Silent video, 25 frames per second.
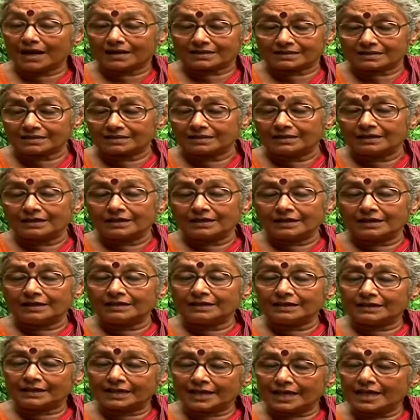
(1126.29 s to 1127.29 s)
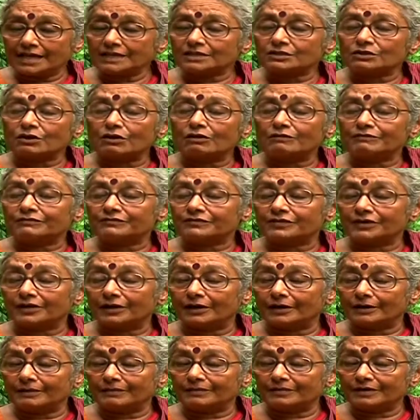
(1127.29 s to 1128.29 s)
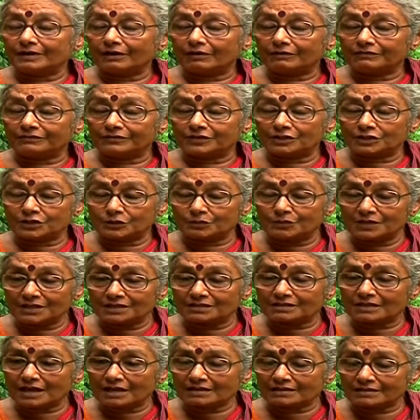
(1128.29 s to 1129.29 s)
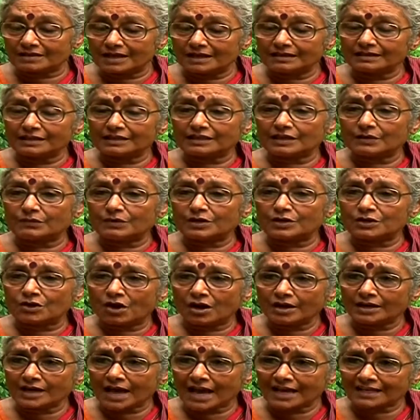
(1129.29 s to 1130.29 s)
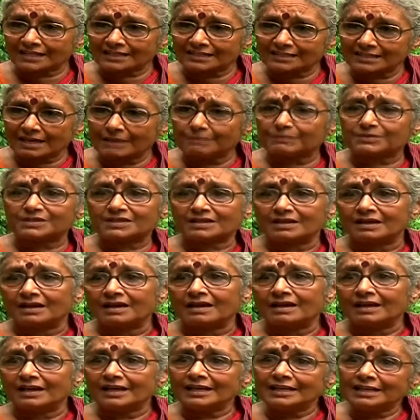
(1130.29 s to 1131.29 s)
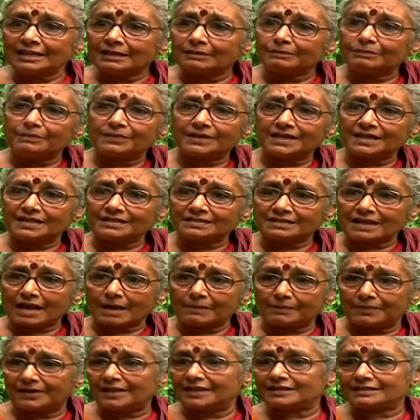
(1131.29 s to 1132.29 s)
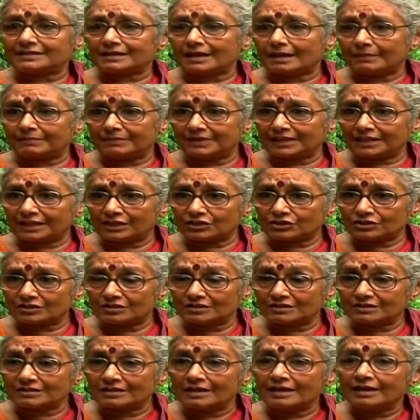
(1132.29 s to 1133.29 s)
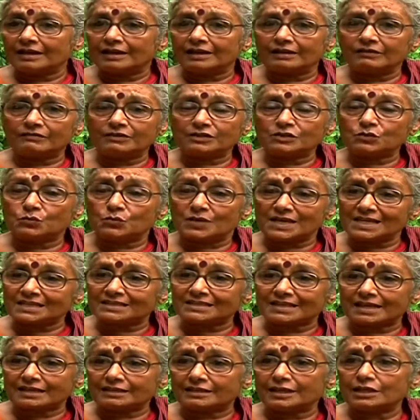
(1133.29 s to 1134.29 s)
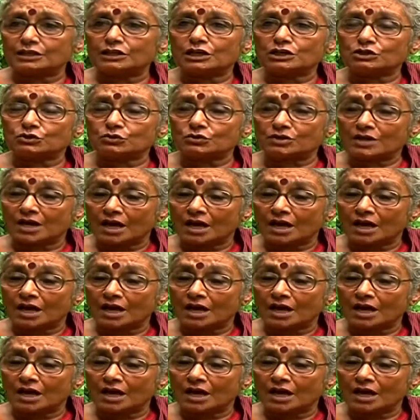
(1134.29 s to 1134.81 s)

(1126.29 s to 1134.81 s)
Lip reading: But in the case of dismiss, they are saying that they will not accept incomplete appellate applications, in which we said that